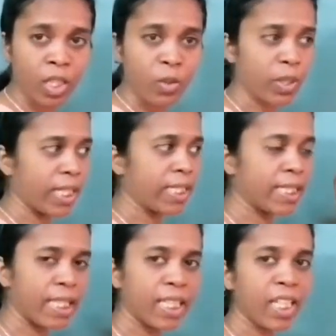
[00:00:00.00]
you can
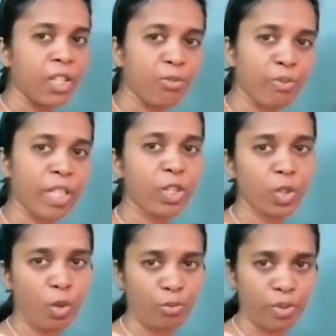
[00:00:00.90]
see the effect
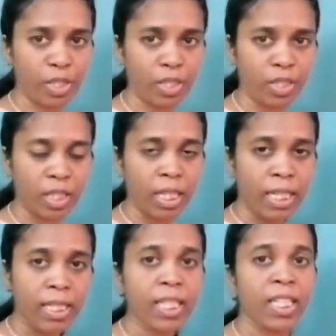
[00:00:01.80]
of it.
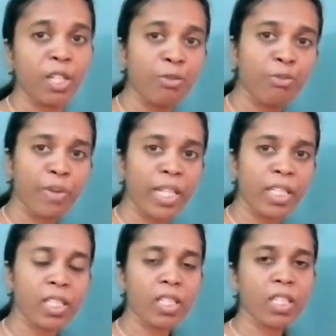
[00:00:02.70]
That
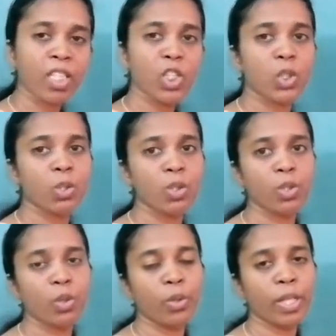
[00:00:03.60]
effect is
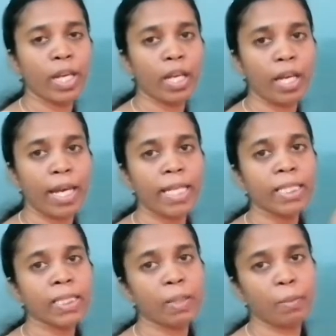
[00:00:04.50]
known
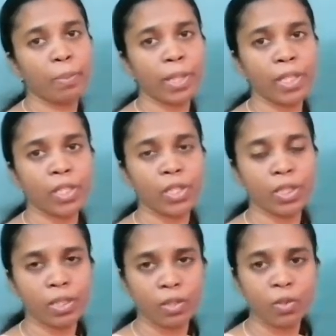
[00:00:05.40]
as
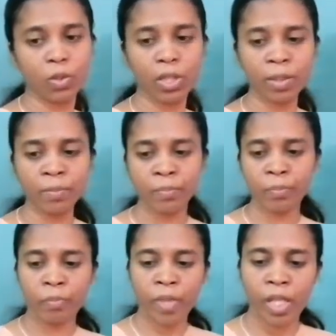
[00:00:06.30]
pressure. Okay.
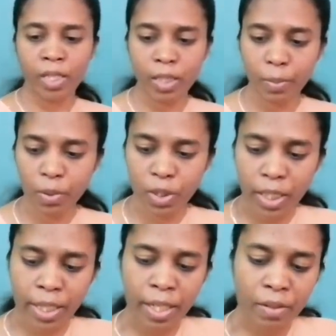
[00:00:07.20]
Suppose
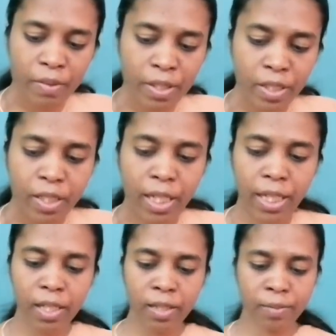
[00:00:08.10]
I have a
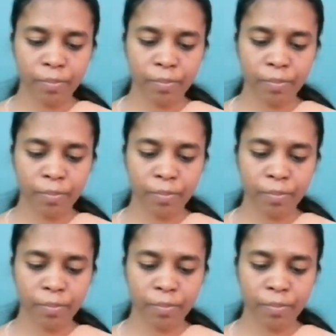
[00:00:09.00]
nail.